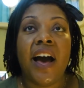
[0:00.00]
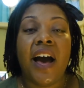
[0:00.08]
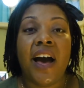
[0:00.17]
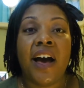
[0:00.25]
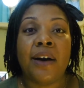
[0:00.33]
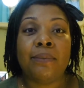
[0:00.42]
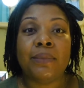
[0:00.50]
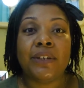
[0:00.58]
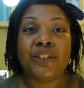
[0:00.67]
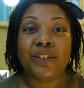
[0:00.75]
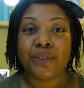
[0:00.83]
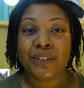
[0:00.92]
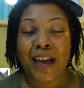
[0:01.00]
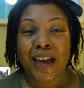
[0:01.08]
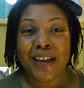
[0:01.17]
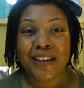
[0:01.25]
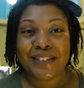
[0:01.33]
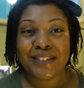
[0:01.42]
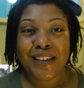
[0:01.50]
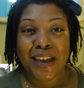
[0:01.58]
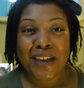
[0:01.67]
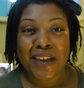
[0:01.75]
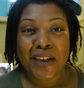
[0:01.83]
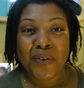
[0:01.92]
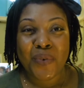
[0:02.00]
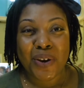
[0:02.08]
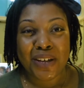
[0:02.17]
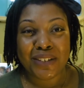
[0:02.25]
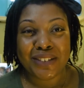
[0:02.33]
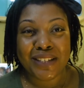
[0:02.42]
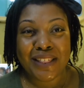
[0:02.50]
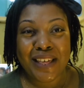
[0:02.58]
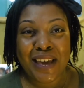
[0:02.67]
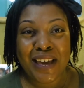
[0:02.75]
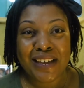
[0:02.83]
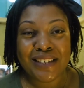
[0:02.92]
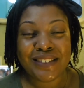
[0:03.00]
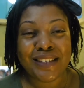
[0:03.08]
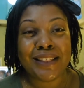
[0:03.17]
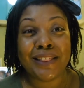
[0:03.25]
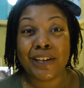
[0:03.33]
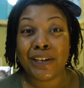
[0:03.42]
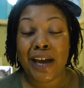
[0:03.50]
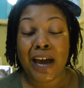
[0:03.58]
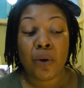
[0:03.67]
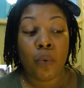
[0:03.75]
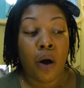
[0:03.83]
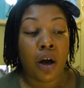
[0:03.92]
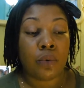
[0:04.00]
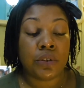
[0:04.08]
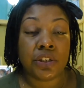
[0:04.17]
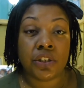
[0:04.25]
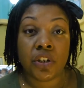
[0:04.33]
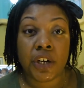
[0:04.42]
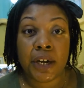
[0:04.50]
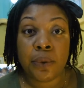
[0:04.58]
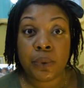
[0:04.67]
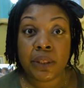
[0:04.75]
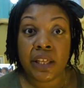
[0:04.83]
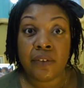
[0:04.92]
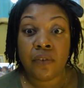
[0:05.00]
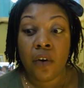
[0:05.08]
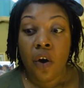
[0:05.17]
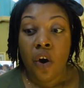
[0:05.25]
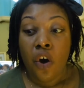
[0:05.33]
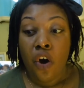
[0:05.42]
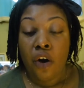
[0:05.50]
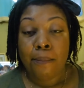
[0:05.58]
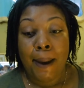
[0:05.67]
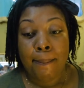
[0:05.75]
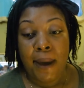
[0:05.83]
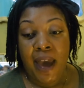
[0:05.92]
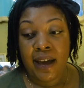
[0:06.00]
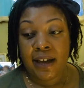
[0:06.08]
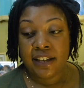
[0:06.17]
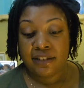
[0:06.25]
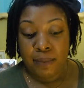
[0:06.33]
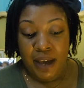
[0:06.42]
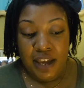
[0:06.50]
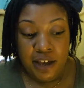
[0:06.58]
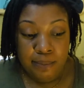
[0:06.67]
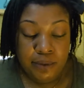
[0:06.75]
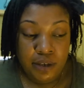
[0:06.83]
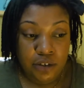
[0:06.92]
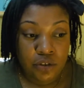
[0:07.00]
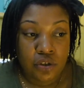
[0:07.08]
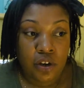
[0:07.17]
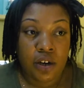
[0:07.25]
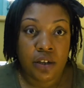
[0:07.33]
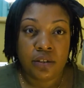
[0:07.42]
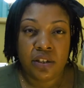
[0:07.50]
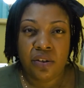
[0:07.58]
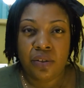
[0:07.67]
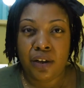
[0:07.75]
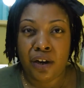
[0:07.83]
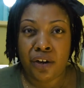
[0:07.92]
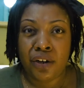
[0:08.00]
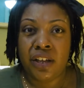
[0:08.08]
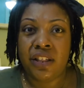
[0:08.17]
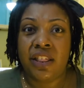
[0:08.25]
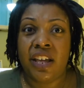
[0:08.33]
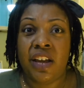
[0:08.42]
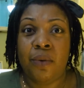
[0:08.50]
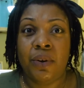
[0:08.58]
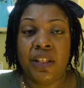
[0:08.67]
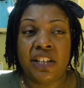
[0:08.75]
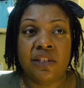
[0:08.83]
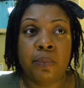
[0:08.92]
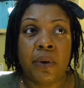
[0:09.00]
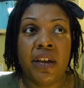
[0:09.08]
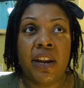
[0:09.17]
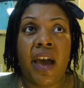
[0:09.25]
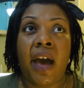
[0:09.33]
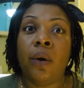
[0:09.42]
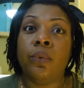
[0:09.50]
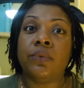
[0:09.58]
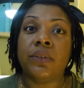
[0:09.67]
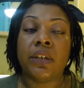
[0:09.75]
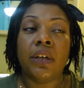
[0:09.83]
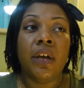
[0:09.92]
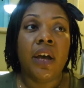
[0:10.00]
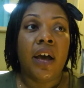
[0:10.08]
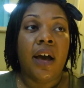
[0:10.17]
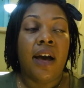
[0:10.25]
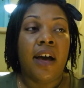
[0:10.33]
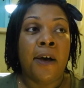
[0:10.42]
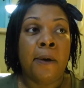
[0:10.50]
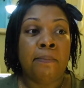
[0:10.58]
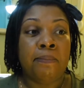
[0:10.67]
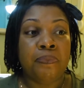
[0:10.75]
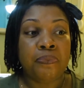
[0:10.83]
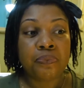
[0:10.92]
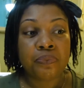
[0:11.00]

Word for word: Um, Josiah is taking well to things and learning how to walk, which is a great relief on my back because my hips are starting to do the hurting thing where they spread out. Um,